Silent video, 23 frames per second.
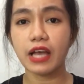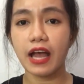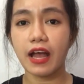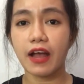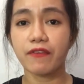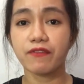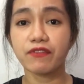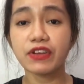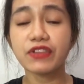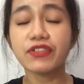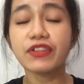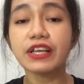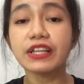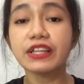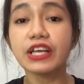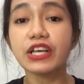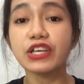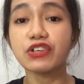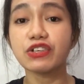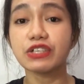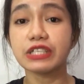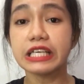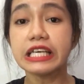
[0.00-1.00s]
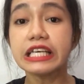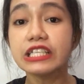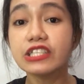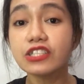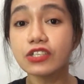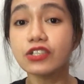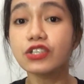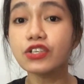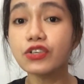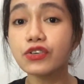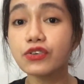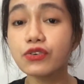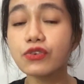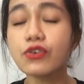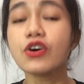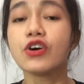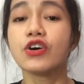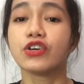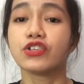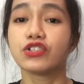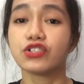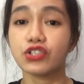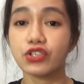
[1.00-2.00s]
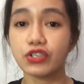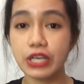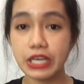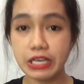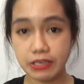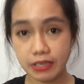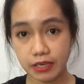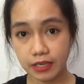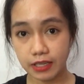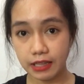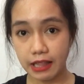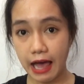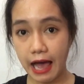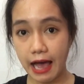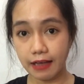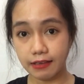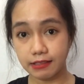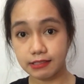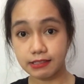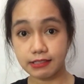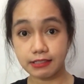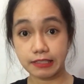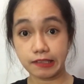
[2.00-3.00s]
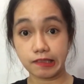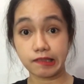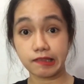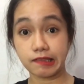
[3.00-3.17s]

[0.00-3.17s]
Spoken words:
everything that you need to do during the class.